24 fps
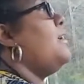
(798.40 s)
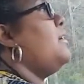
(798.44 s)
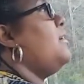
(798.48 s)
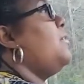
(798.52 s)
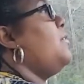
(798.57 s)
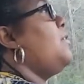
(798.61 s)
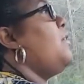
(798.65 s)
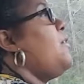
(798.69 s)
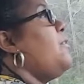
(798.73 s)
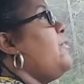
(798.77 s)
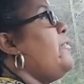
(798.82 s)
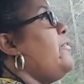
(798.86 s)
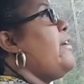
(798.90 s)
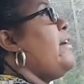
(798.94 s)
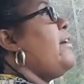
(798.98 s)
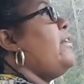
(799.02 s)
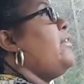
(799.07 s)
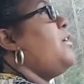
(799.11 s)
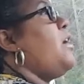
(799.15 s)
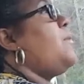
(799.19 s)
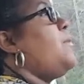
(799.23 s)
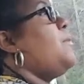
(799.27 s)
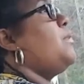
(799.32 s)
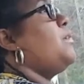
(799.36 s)
I don't know if
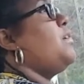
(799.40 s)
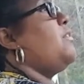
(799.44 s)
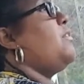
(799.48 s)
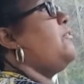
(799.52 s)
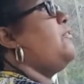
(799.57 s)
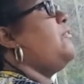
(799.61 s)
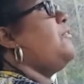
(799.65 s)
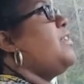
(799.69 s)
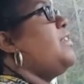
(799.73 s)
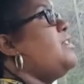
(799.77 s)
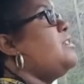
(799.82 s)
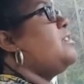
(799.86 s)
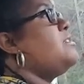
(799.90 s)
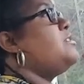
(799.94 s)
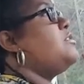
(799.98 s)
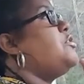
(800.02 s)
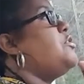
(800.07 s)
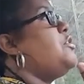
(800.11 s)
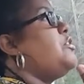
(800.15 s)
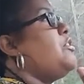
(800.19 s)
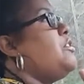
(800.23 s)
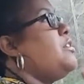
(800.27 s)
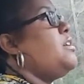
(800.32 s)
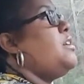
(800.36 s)
y'all know I'm on a
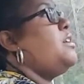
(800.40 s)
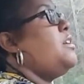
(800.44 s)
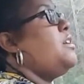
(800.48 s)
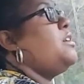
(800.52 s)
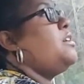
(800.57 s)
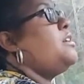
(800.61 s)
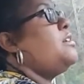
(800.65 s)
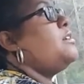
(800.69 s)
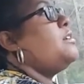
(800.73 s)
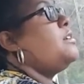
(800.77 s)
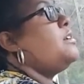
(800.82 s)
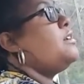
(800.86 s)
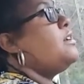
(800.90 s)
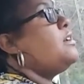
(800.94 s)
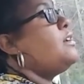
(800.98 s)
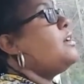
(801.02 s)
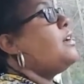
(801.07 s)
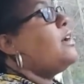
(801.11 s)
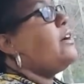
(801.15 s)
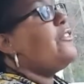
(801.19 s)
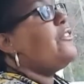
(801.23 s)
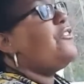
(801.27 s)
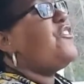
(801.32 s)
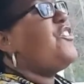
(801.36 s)
fitness journey,
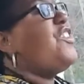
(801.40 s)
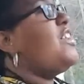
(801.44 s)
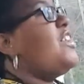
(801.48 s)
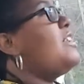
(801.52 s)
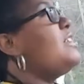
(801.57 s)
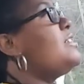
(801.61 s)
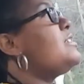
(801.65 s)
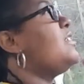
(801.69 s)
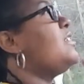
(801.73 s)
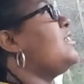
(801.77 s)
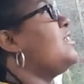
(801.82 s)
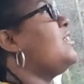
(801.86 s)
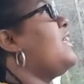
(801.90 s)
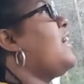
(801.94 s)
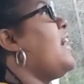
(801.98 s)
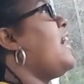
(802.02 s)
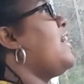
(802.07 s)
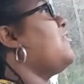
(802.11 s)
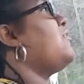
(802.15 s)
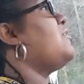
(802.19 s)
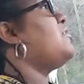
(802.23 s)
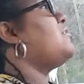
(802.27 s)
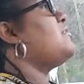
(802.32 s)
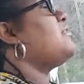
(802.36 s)
a fitness
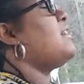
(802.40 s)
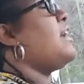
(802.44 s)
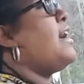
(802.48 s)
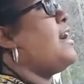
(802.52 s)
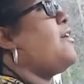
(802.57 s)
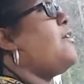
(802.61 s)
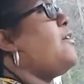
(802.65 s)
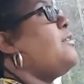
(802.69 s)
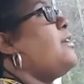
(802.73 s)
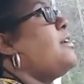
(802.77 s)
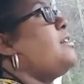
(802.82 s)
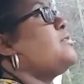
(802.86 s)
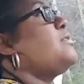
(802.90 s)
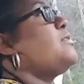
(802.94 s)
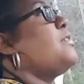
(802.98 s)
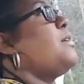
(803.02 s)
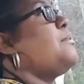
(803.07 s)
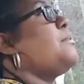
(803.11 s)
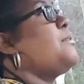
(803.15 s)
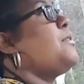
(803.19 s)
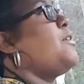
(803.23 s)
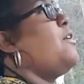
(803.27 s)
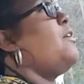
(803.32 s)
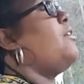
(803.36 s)
lifestyle. That's
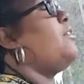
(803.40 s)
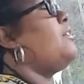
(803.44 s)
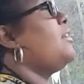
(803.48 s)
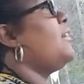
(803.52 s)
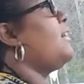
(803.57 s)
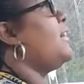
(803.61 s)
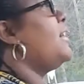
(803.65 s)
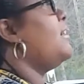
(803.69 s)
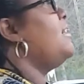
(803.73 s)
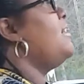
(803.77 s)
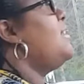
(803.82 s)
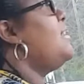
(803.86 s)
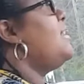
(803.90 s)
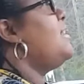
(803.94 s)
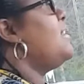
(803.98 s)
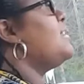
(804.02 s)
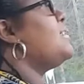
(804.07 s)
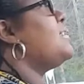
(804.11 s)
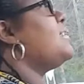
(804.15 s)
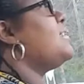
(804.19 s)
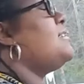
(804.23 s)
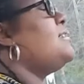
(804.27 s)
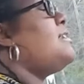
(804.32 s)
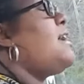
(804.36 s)
what I'm calling it,
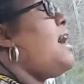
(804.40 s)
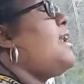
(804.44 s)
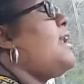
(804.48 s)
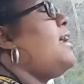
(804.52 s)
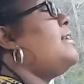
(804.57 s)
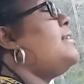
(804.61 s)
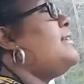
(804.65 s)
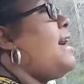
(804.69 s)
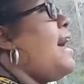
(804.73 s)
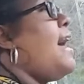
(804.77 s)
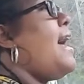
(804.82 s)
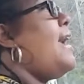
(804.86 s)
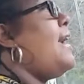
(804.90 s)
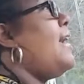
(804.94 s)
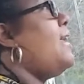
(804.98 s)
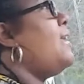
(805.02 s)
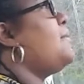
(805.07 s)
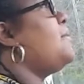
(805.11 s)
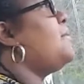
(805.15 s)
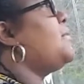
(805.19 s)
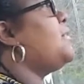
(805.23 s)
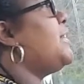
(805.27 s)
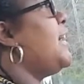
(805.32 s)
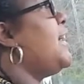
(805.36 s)
because it's not a
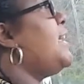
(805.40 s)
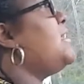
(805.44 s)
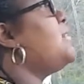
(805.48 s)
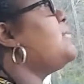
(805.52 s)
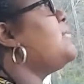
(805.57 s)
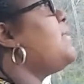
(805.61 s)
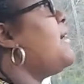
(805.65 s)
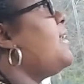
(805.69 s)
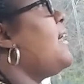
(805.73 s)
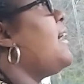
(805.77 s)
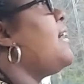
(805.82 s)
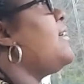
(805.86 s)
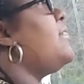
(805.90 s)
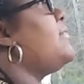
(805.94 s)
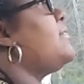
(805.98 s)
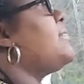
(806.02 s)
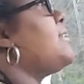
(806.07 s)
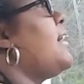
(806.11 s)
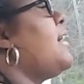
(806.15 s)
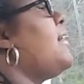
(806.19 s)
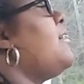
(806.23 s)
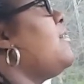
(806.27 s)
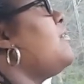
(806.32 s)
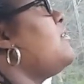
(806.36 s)
diet. I'm changing my
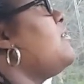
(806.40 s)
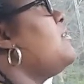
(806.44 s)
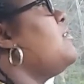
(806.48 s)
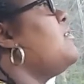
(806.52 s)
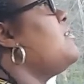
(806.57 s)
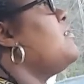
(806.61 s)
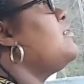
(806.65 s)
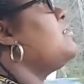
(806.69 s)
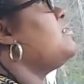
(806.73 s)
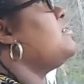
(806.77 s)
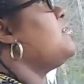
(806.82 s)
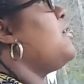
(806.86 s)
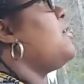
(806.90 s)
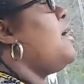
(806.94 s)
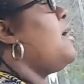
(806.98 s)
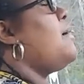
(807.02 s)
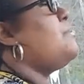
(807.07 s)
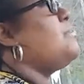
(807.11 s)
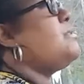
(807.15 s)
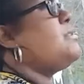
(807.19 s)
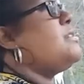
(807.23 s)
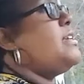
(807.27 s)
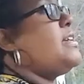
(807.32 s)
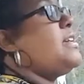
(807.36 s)
lifestyle. So
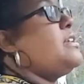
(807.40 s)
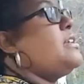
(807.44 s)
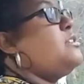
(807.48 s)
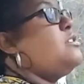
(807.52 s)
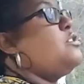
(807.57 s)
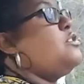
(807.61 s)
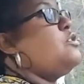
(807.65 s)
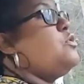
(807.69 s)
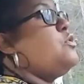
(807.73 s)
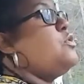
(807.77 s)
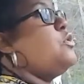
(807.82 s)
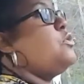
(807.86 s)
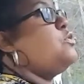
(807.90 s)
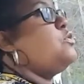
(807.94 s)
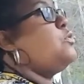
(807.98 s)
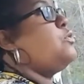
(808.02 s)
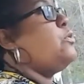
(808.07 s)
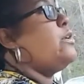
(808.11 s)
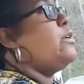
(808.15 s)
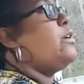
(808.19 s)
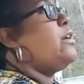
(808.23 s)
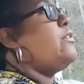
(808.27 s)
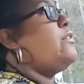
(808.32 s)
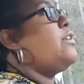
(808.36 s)
I'm sticking to
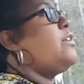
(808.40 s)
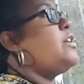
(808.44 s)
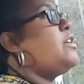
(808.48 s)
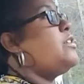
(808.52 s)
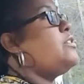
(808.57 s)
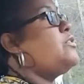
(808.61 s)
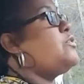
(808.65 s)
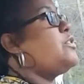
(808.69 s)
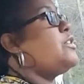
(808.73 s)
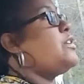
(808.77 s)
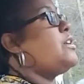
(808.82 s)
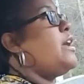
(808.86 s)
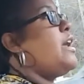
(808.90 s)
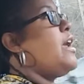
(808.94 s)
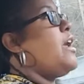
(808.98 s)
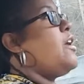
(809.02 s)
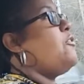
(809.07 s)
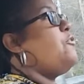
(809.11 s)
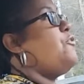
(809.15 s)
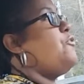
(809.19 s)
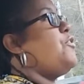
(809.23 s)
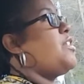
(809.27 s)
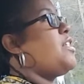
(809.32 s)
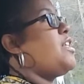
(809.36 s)

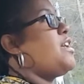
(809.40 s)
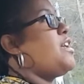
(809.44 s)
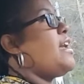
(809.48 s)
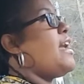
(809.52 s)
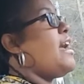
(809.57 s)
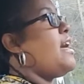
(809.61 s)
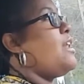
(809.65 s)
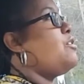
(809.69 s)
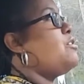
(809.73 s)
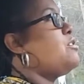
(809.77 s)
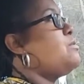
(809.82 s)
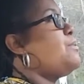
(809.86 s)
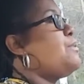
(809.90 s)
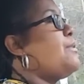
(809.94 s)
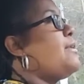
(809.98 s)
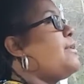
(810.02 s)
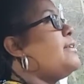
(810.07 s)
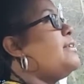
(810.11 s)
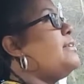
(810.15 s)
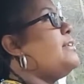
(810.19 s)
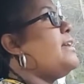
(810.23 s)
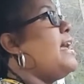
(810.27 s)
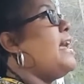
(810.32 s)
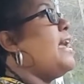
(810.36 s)
1,250 calories
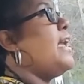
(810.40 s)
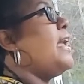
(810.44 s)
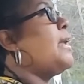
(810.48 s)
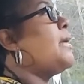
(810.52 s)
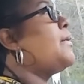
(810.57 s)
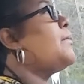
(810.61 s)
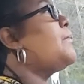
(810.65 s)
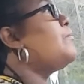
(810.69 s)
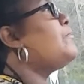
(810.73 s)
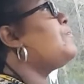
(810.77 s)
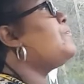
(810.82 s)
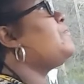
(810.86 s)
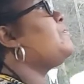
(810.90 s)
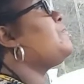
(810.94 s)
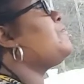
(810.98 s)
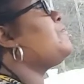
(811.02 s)
per day.